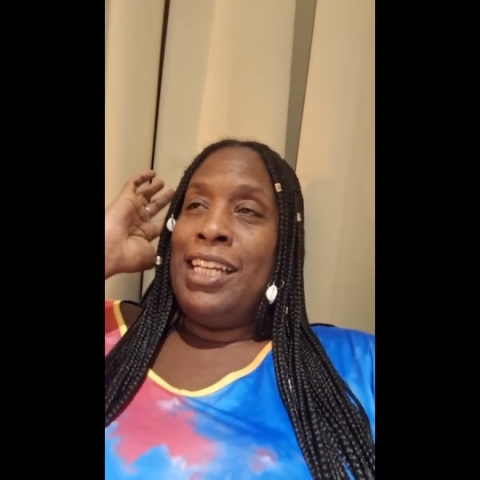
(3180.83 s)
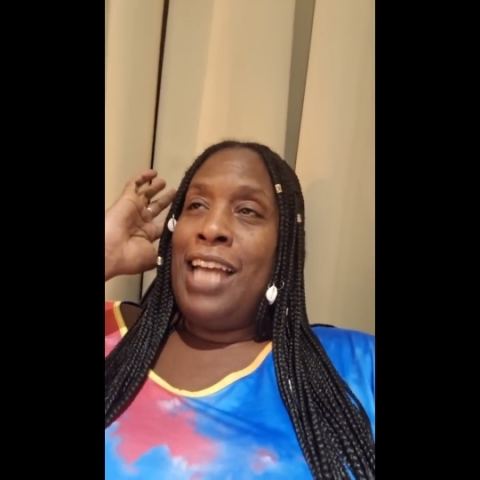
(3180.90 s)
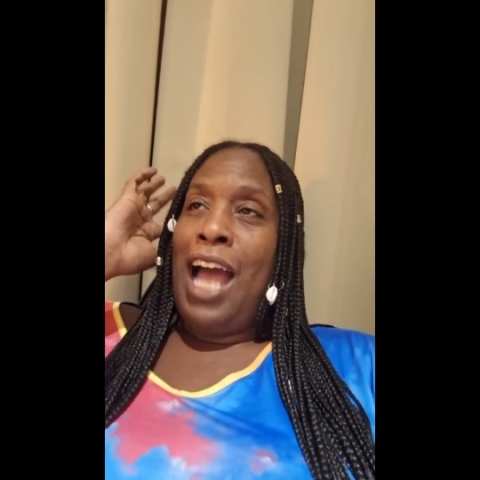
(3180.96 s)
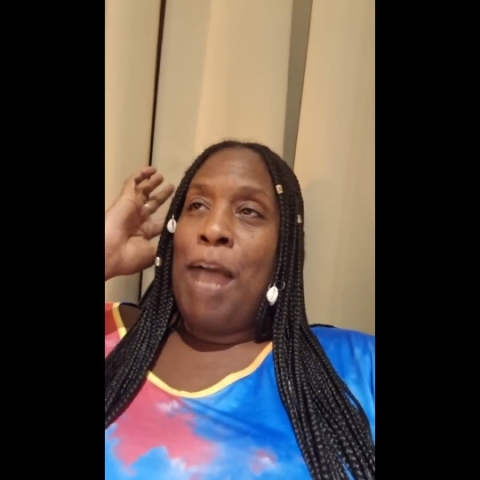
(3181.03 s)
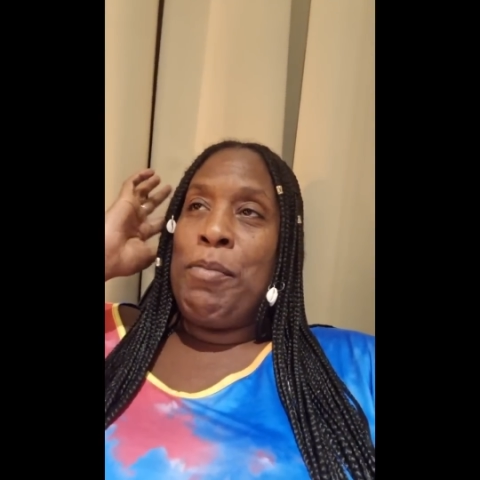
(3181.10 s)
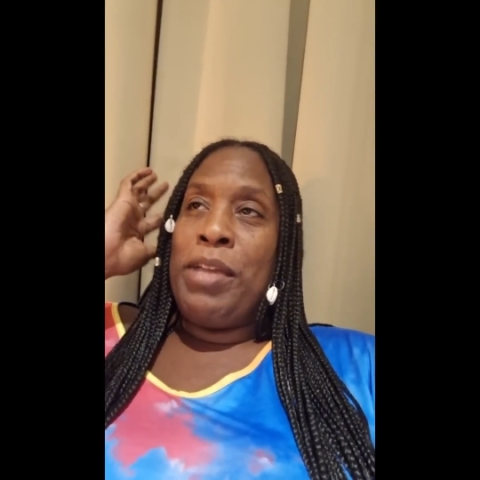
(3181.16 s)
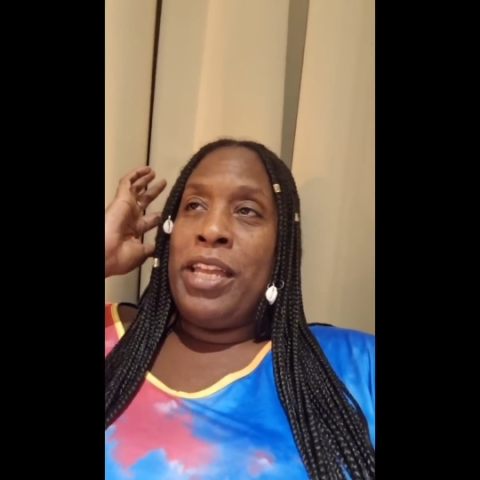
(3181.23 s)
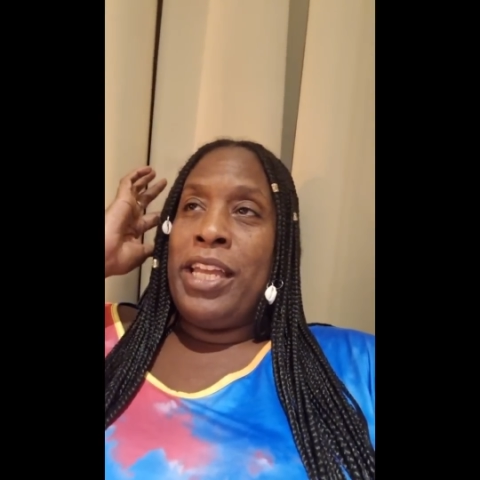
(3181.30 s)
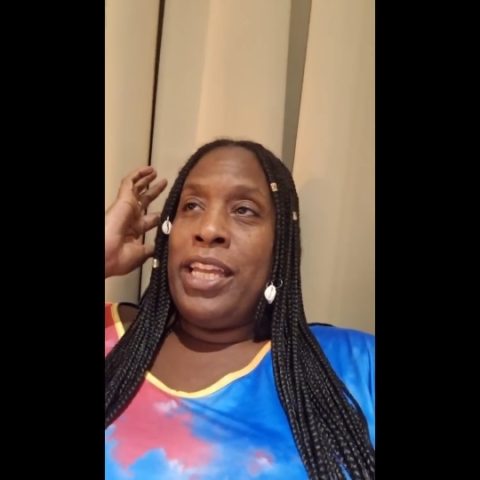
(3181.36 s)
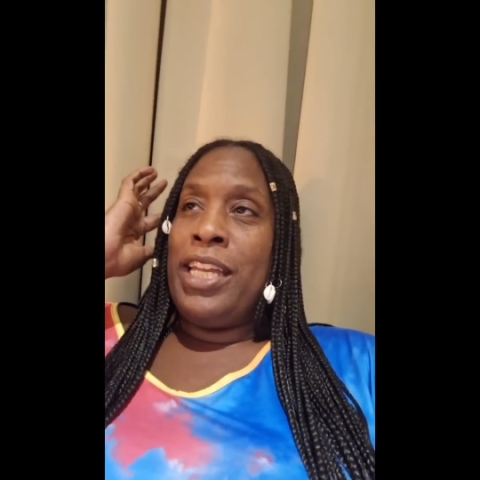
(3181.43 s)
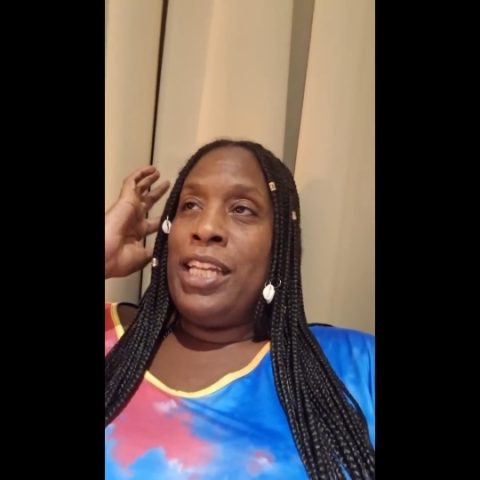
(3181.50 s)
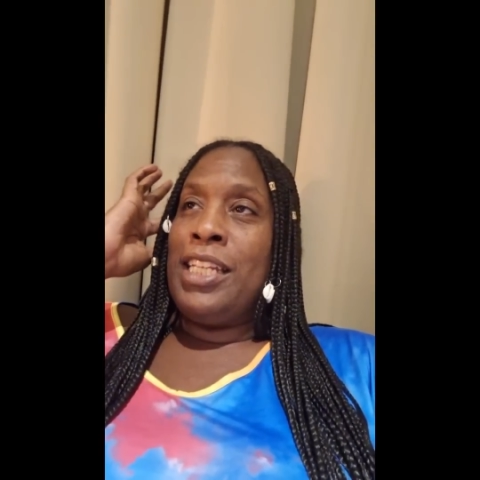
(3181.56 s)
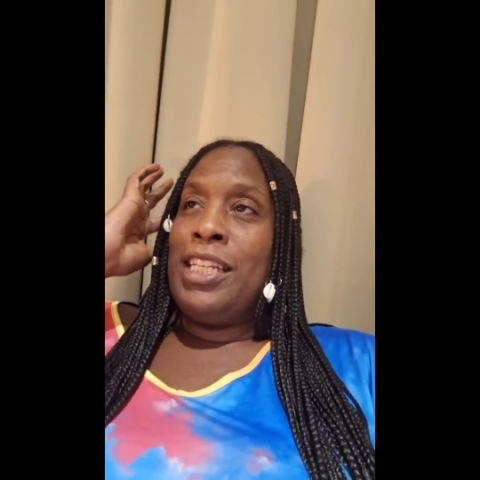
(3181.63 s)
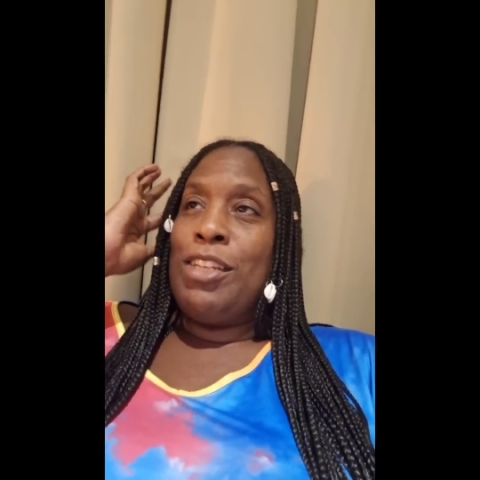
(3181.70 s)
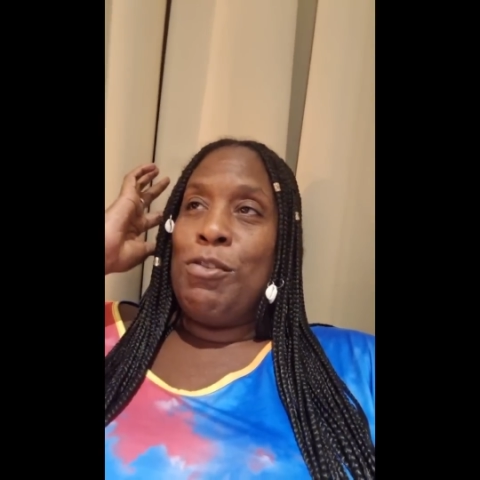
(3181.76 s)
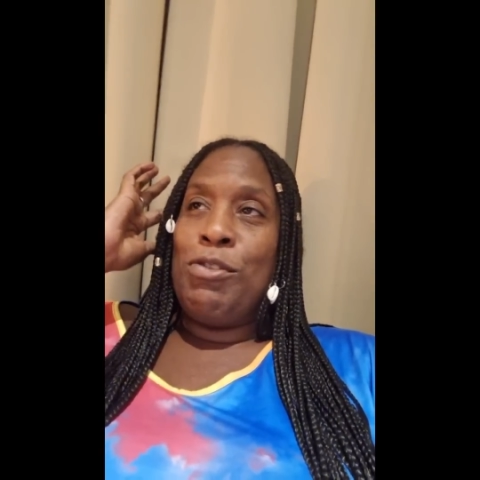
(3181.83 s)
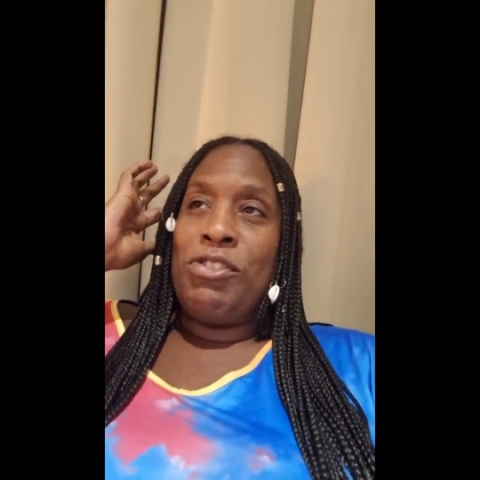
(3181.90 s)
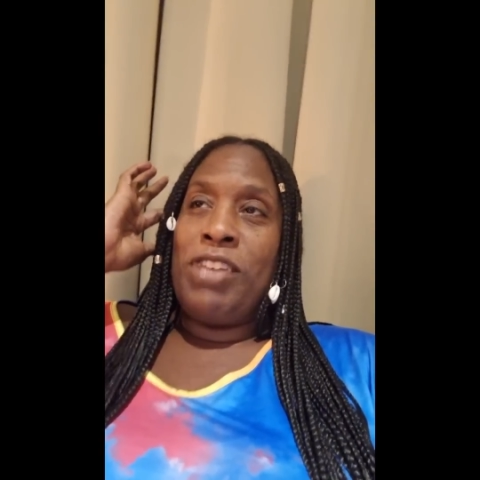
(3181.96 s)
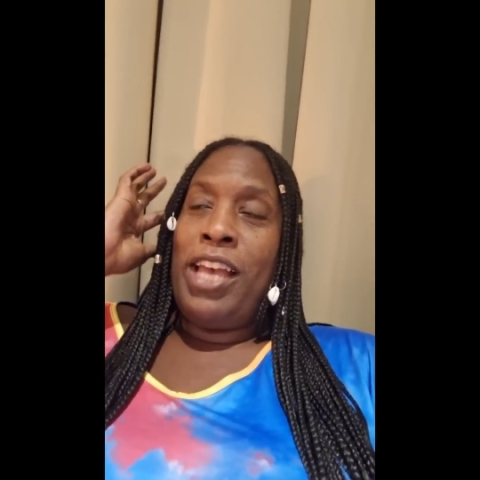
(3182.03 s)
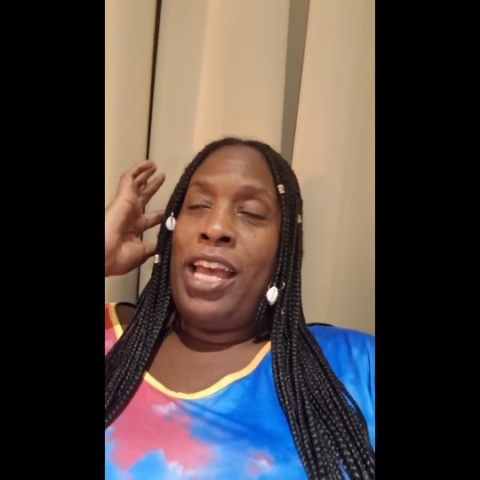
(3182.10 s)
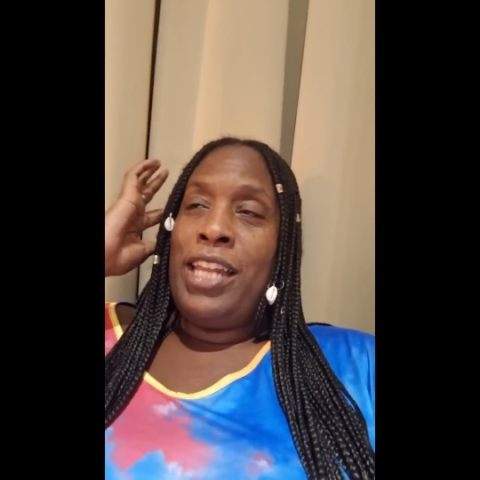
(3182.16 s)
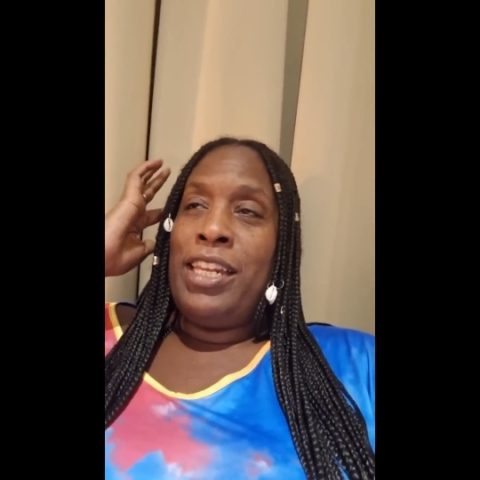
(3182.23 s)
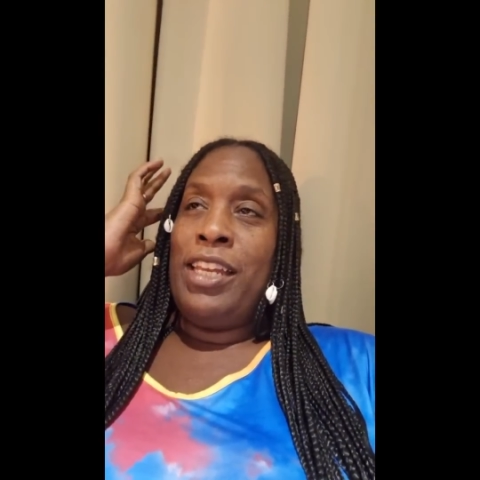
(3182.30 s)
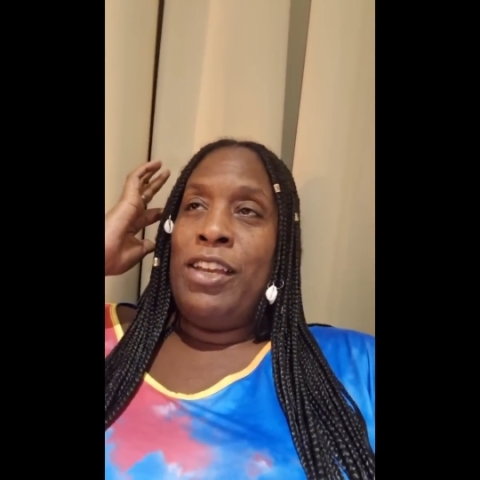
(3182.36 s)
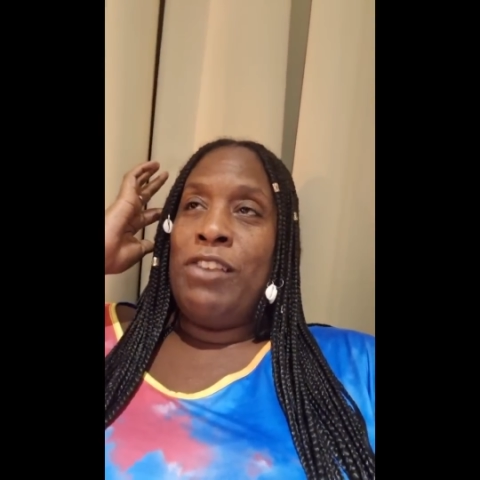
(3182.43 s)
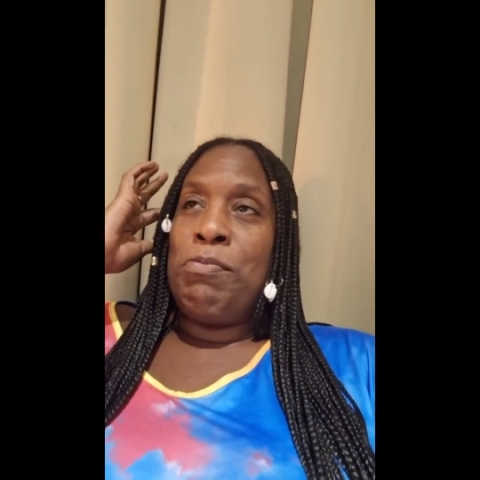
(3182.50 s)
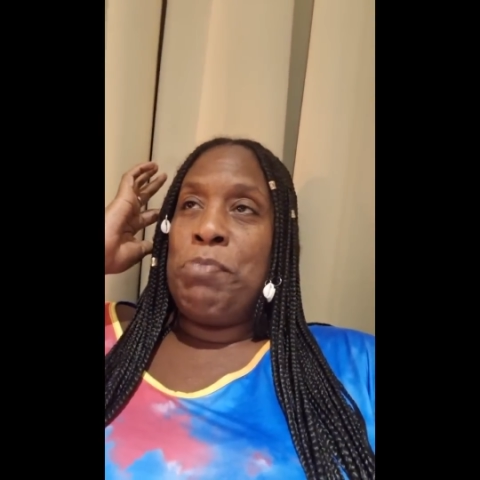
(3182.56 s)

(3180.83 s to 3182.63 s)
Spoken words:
I mean, you said this,